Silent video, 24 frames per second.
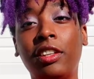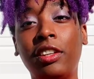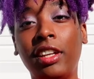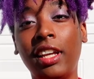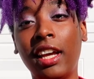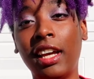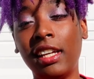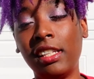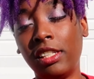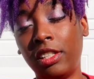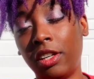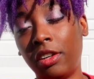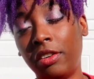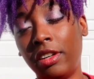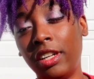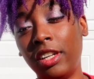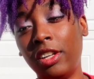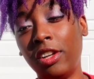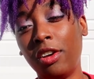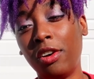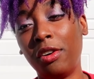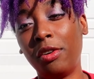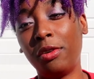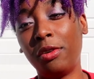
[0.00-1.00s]
So you guys
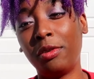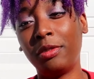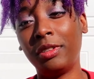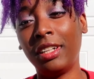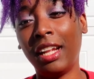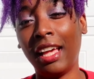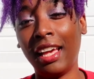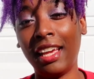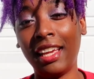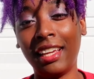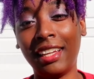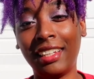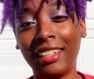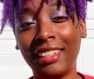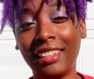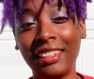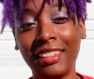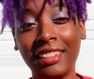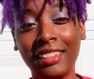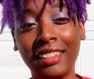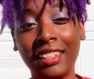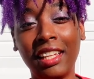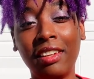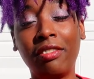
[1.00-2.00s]
already know, like,
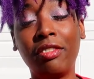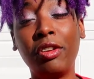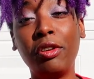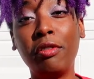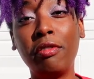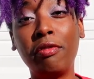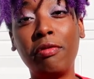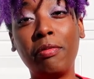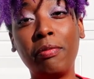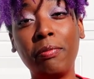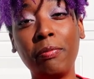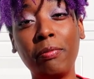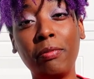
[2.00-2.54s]
if you